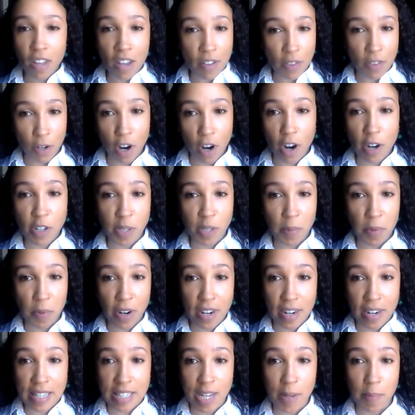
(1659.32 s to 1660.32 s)
There are some
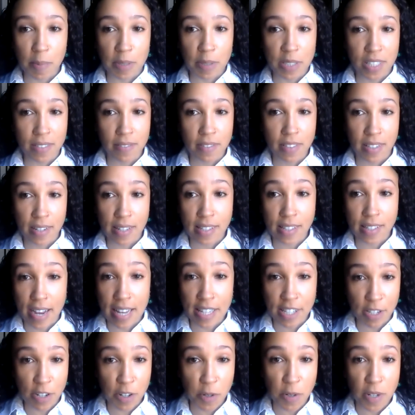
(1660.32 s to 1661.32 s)
great examples of
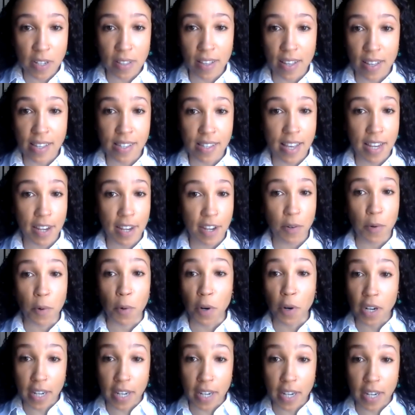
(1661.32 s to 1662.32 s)
success in doing this, like in
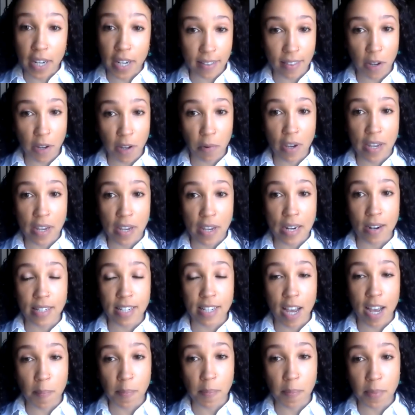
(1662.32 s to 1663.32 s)
Oregon, they created
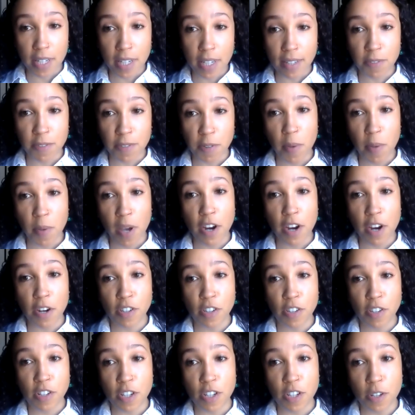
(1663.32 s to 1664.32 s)
a template for
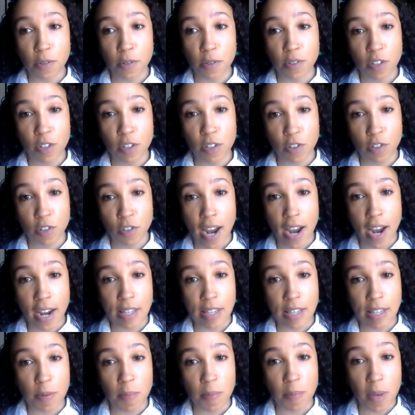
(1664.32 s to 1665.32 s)
payers to use to track
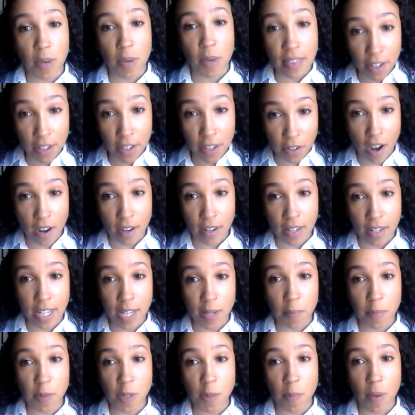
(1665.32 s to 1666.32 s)
and submit their
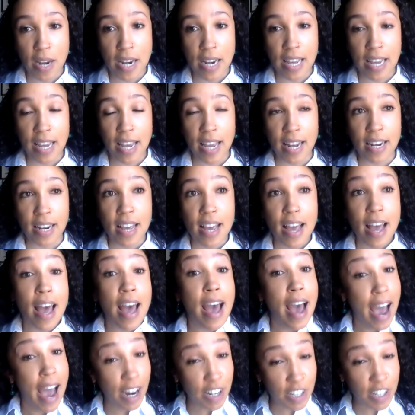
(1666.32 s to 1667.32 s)
non-claim spending. And
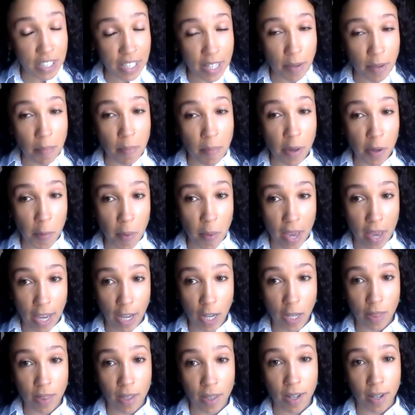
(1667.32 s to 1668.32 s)
actually, the
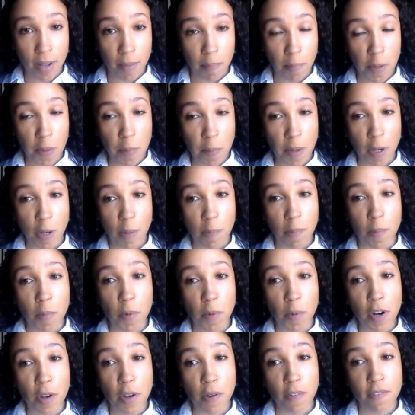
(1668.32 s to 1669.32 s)
Millbank
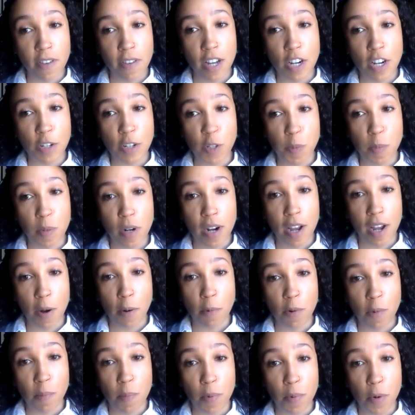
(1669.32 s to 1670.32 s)
Memorial Fund just put out
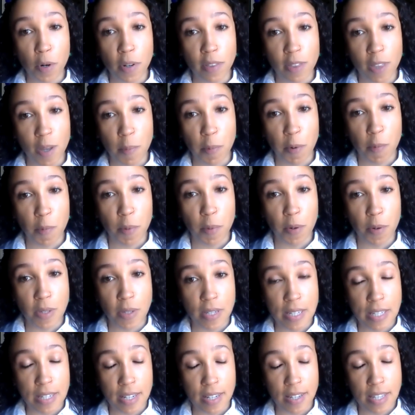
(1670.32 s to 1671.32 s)
a report that
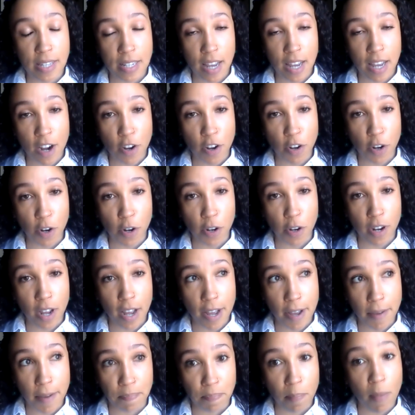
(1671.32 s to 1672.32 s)
proposes a standard
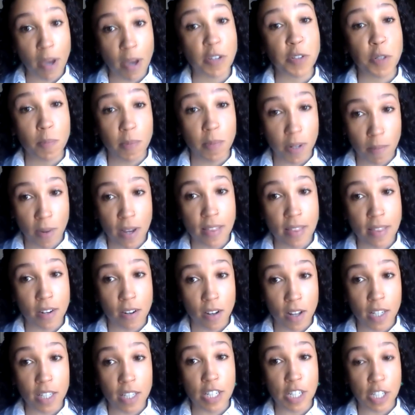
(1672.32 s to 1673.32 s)
measurement
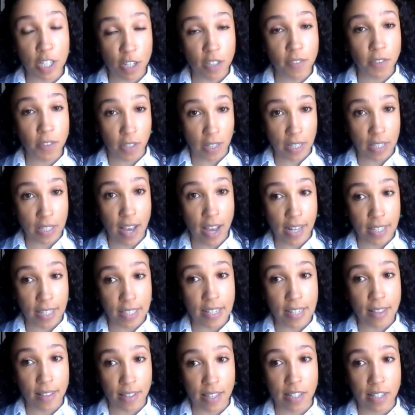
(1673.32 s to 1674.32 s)
methodology for
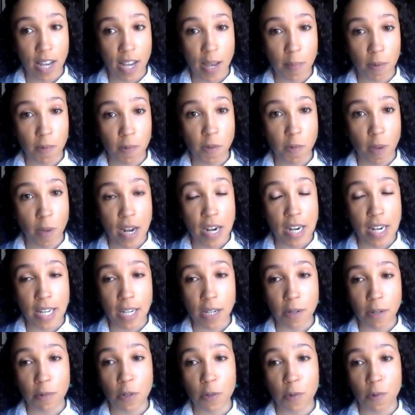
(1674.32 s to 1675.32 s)
exactly this type of
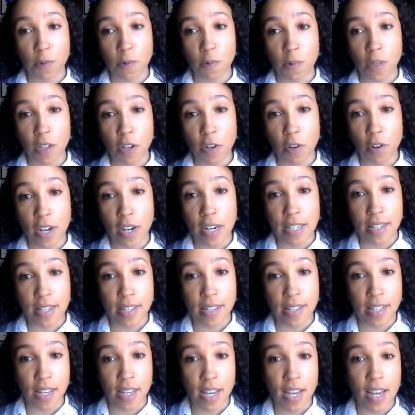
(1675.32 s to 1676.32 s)
spending, which was really great to
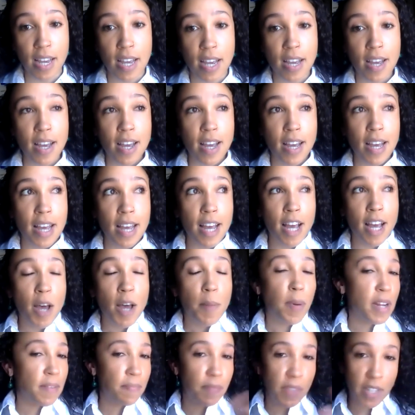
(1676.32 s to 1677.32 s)
see.
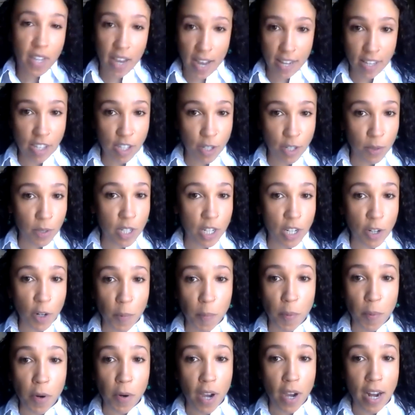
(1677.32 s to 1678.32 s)
But yes, so to
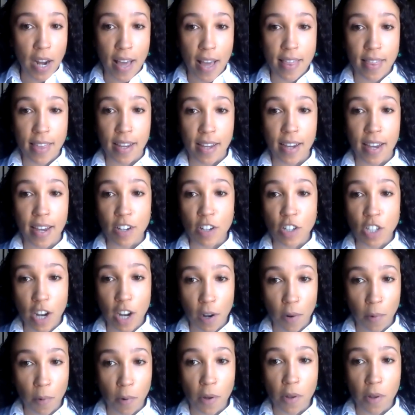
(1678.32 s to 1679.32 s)
your point, I think in
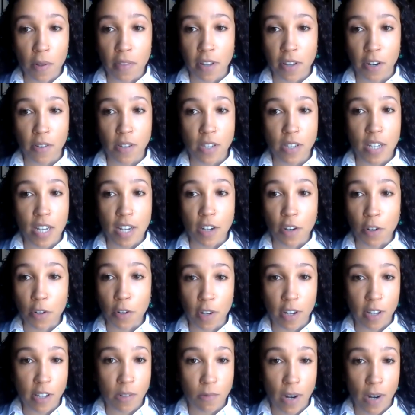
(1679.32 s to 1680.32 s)
general, there's
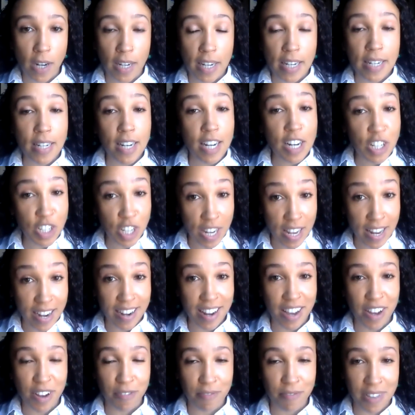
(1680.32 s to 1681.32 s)
increased recognition
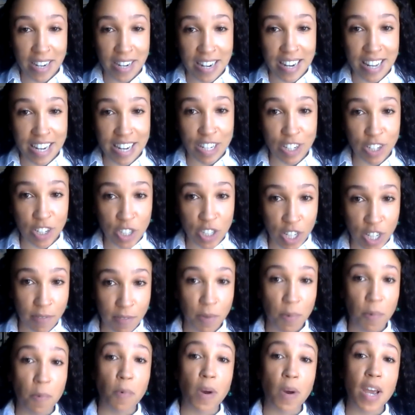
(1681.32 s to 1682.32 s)
of the need to
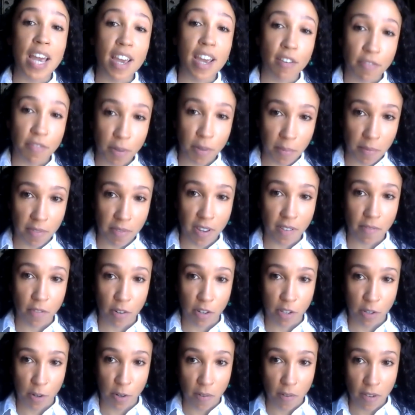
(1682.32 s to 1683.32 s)
shift away from
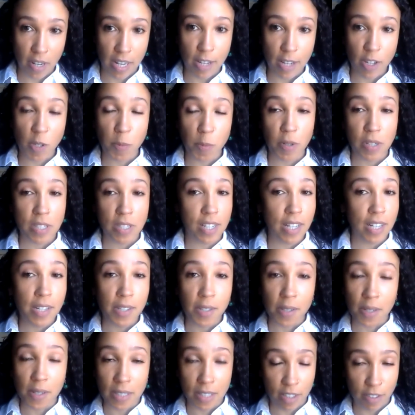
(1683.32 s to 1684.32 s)
fee-for-service,
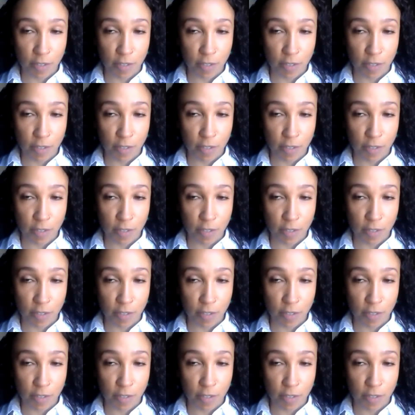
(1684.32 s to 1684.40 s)
particularly